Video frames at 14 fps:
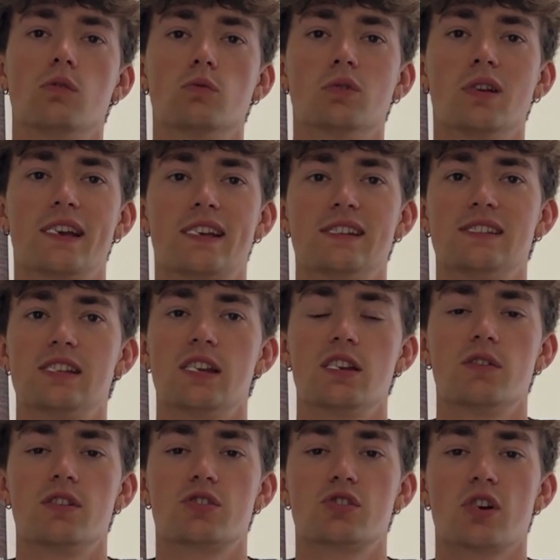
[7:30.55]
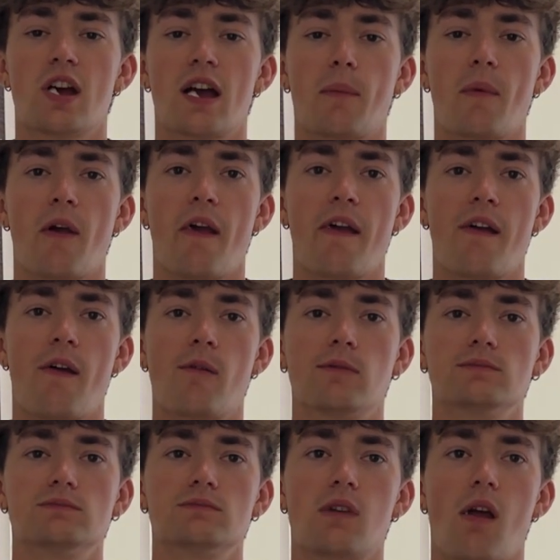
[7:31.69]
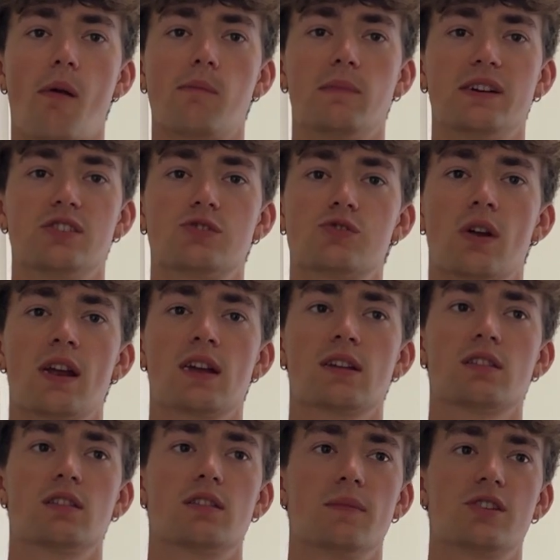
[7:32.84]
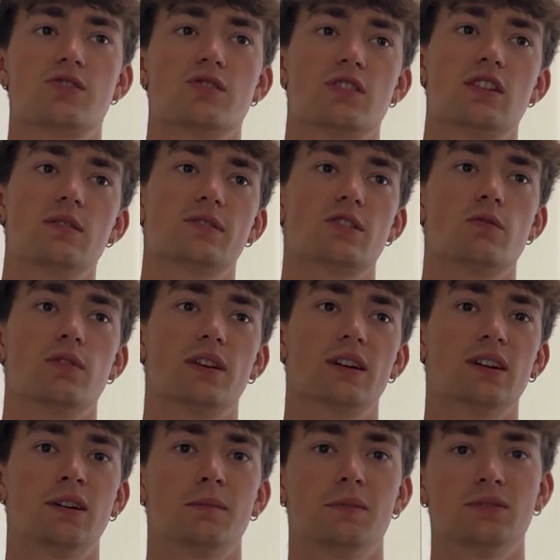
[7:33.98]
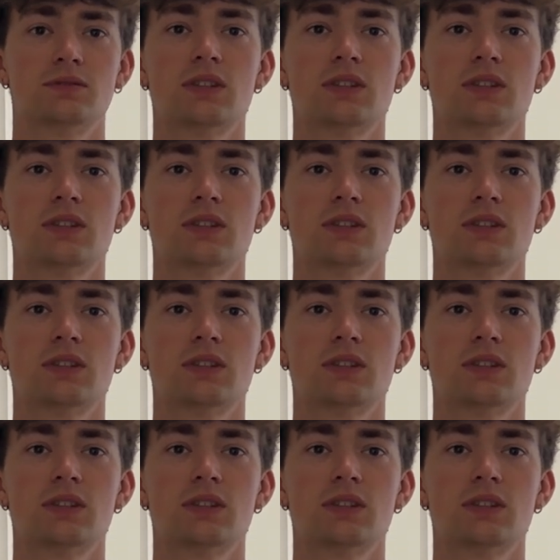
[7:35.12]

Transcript: Will I continue to track my my strength to make sure it keeps going up?